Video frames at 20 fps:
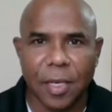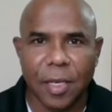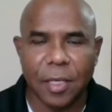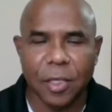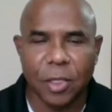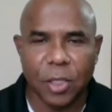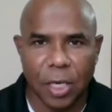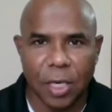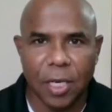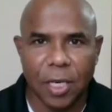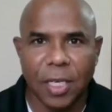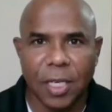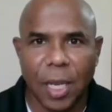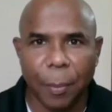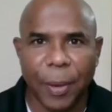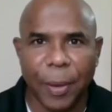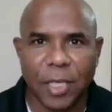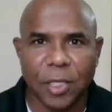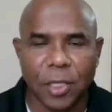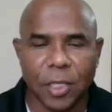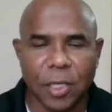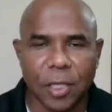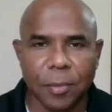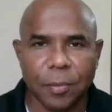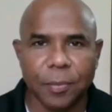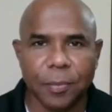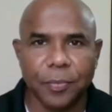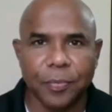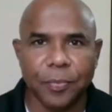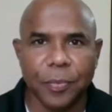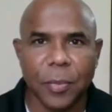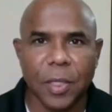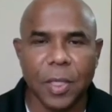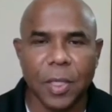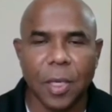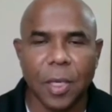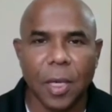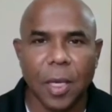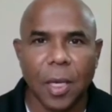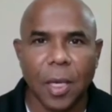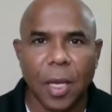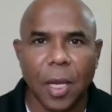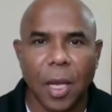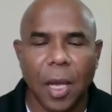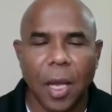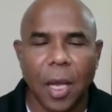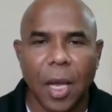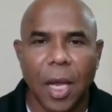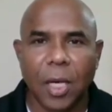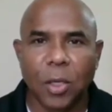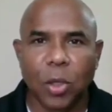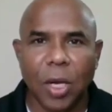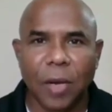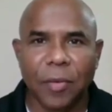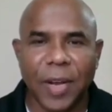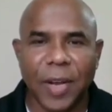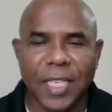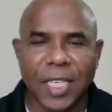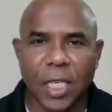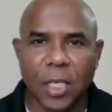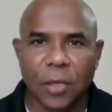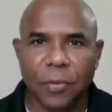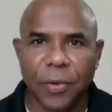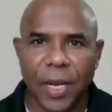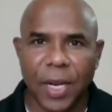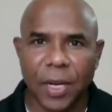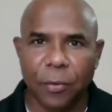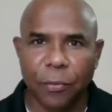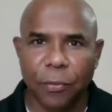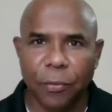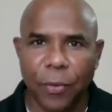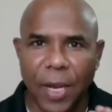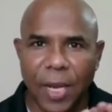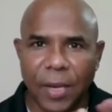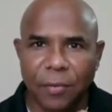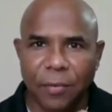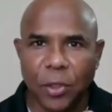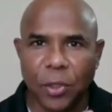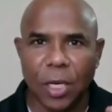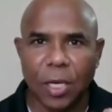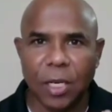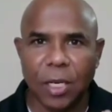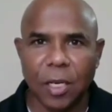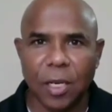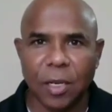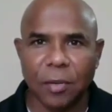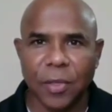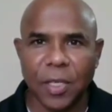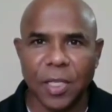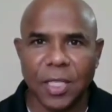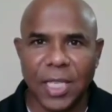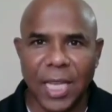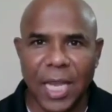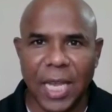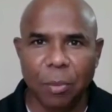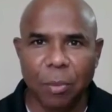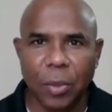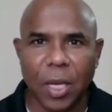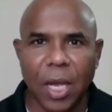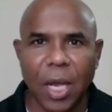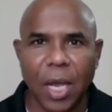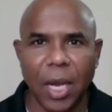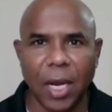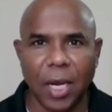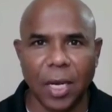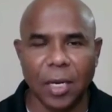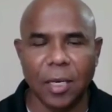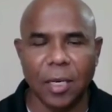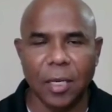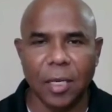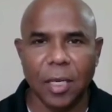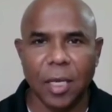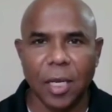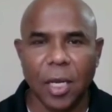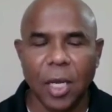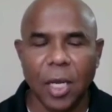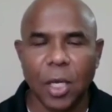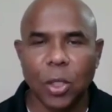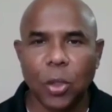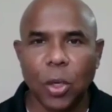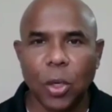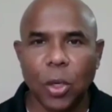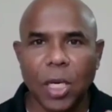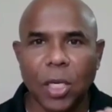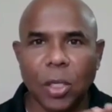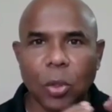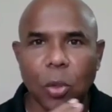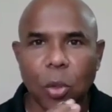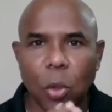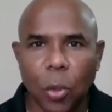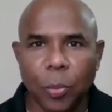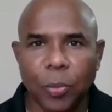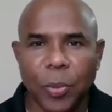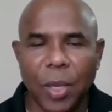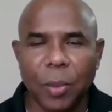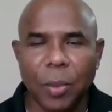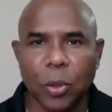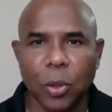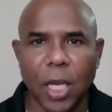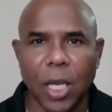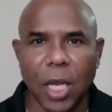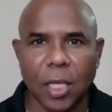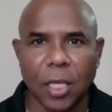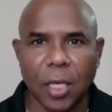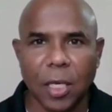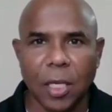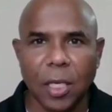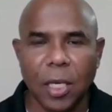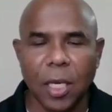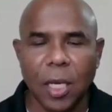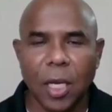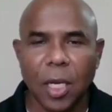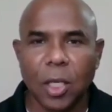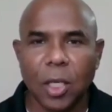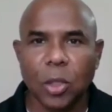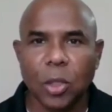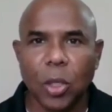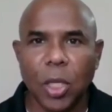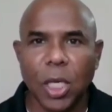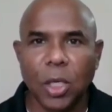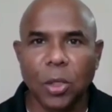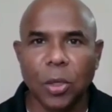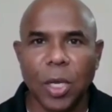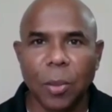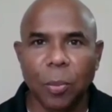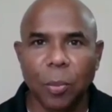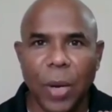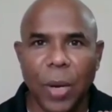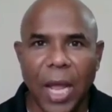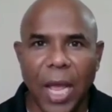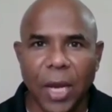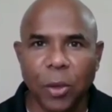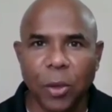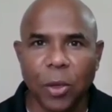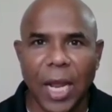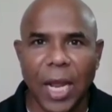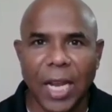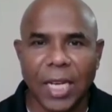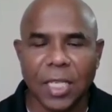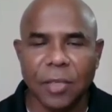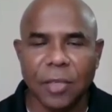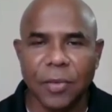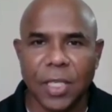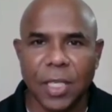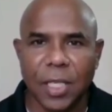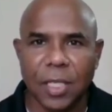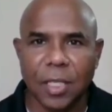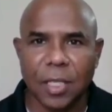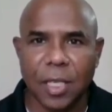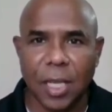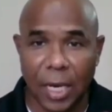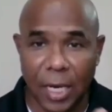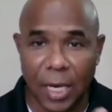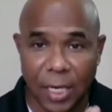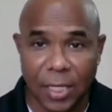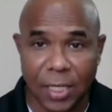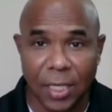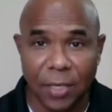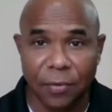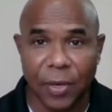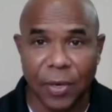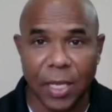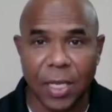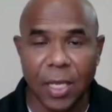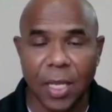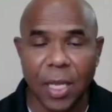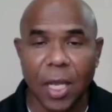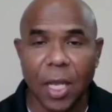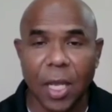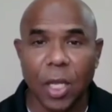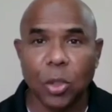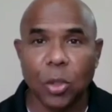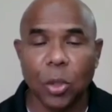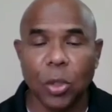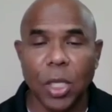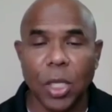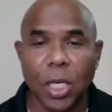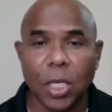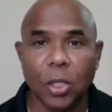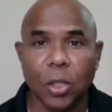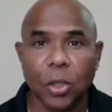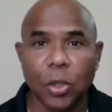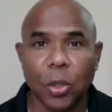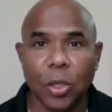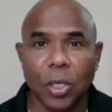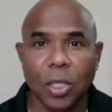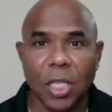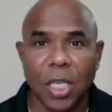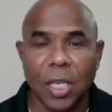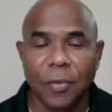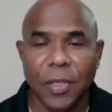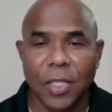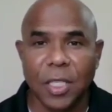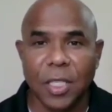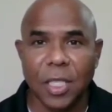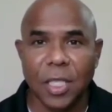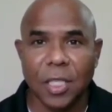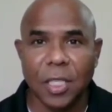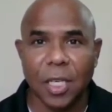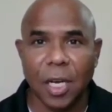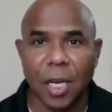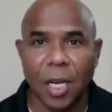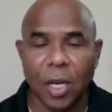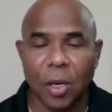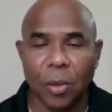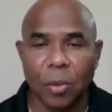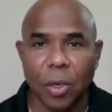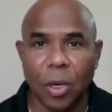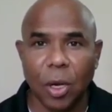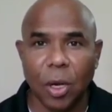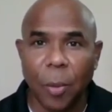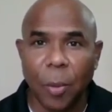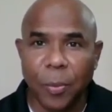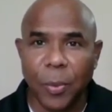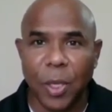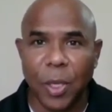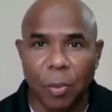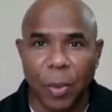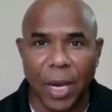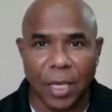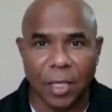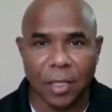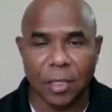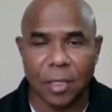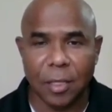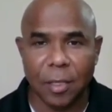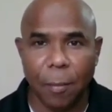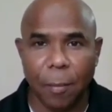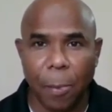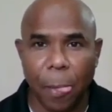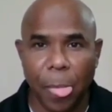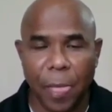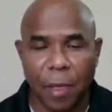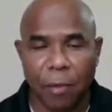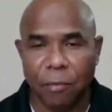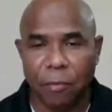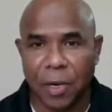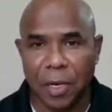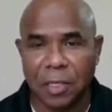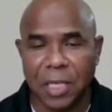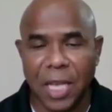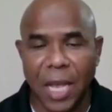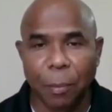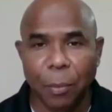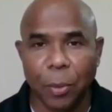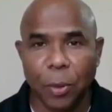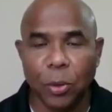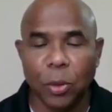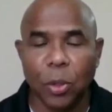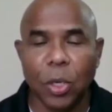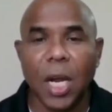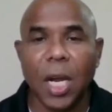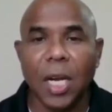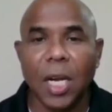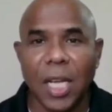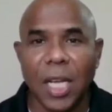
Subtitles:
children capacity, and you have identified 5 children of the same kind. You can group them together so that you can plan your activities collectively so that your services are optimized. For example, you can't